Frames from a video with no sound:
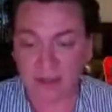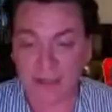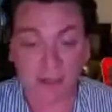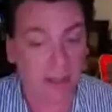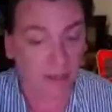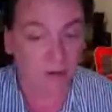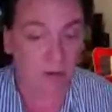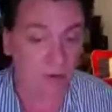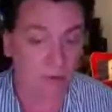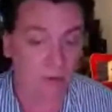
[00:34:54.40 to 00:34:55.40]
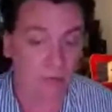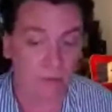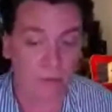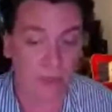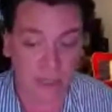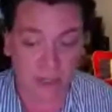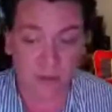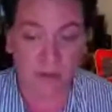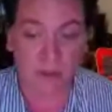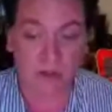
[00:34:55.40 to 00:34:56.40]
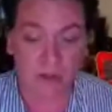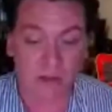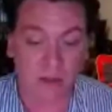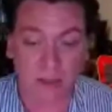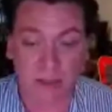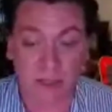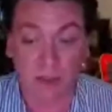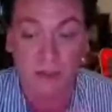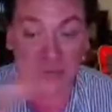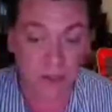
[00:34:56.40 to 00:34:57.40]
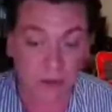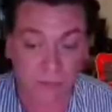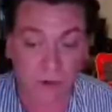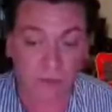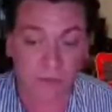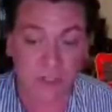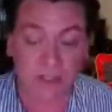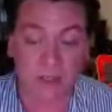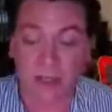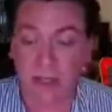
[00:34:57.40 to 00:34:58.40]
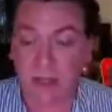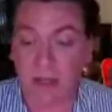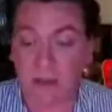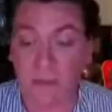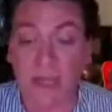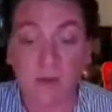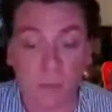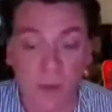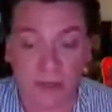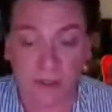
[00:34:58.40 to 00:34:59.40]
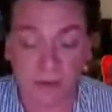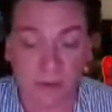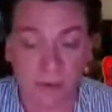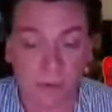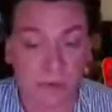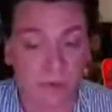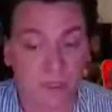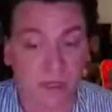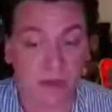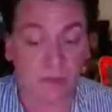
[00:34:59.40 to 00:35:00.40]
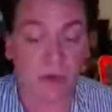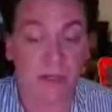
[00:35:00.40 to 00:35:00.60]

that led to potentially the consolidation of all of this in the Belo manuscript, which was a